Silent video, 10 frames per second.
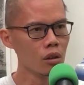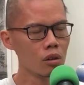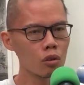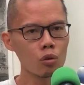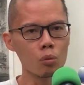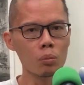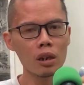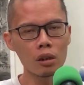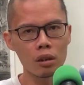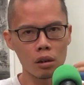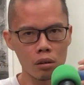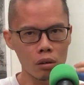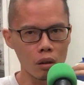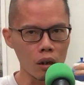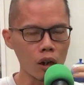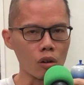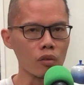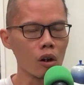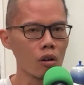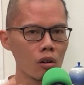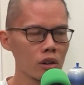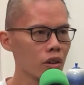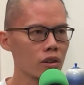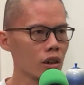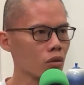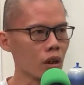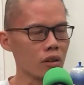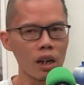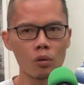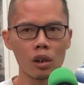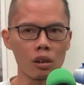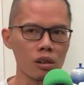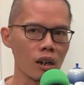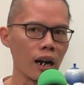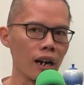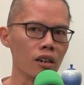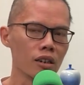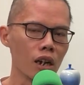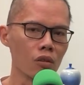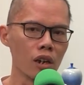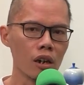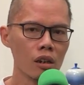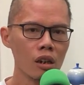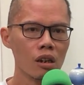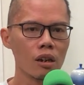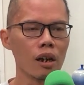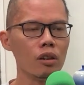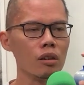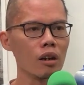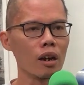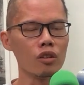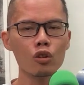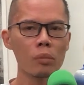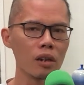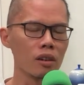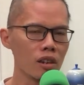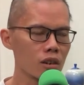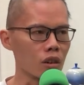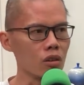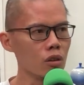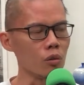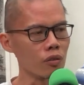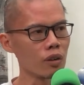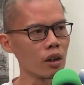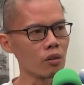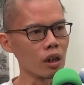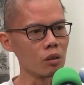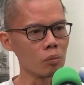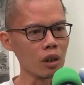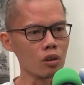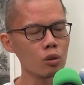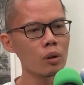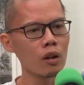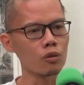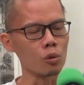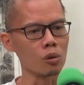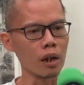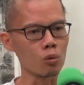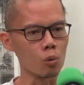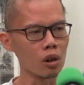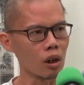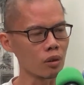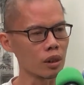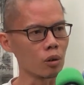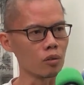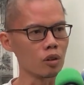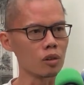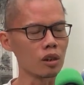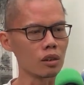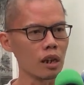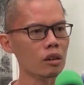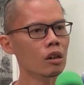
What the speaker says: So to me, out of all these things, right, that one is the highest out there. And you might disagree with that, right? But you have to like work out some of these things. Like